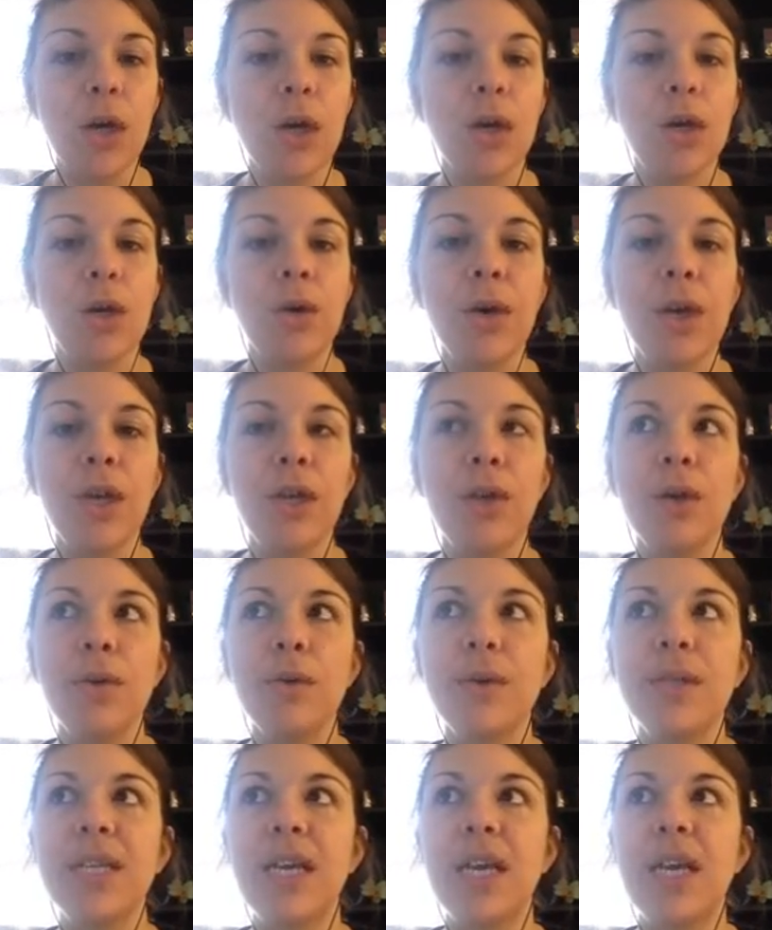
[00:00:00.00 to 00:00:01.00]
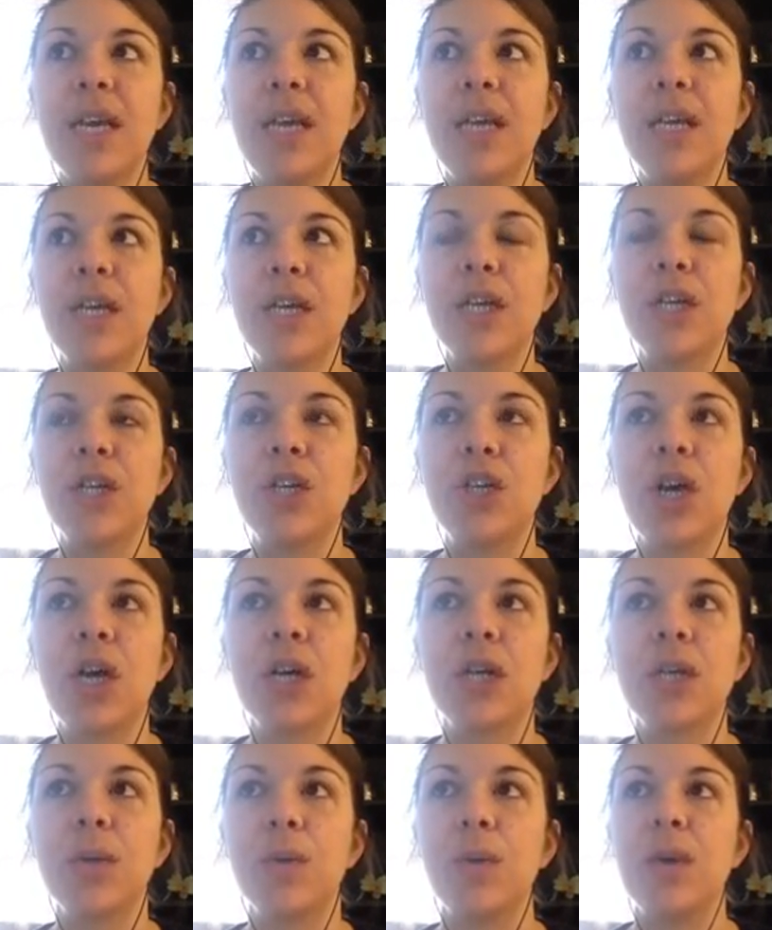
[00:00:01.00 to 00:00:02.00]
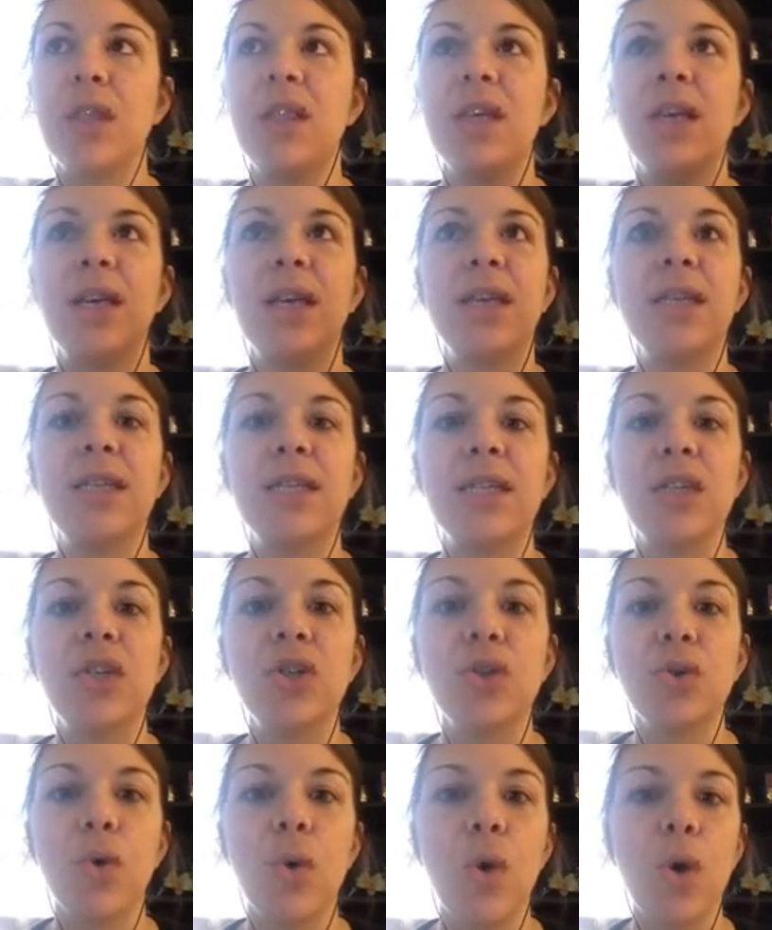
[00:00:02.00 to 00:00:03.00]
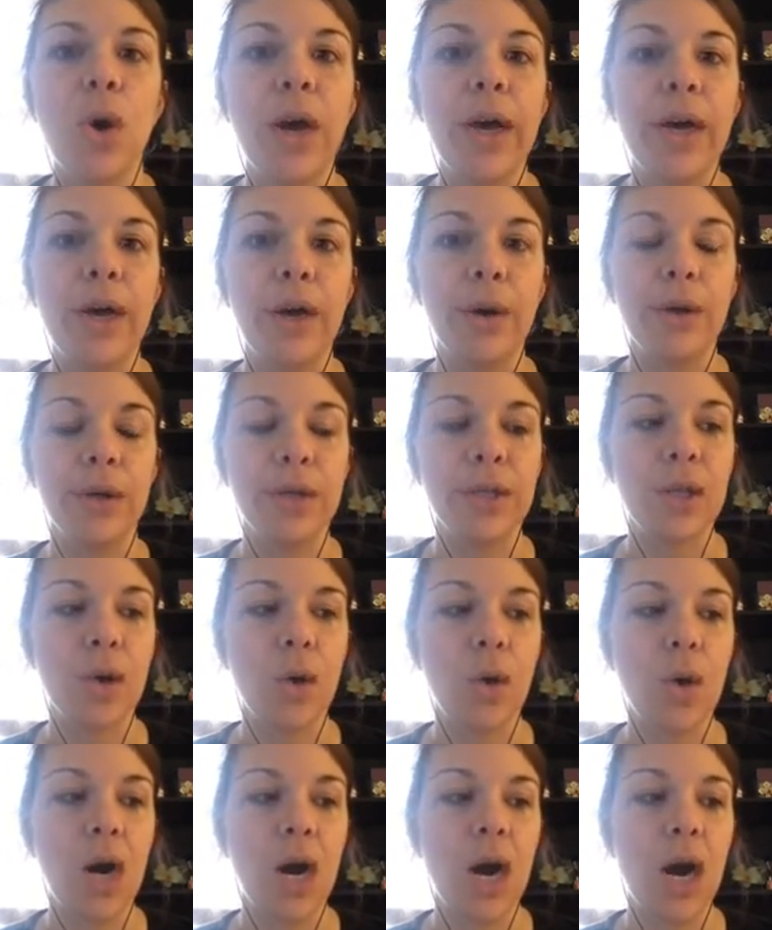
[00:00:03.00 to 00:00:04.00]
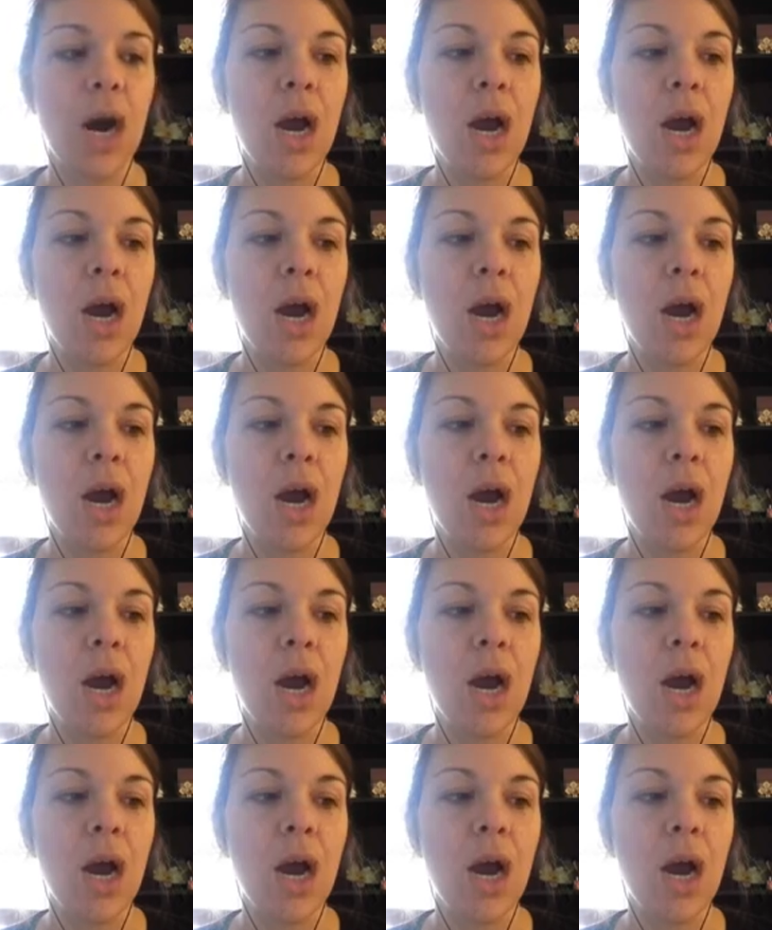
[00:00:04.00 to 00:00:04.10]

You can use it in conjunction with essential oils, or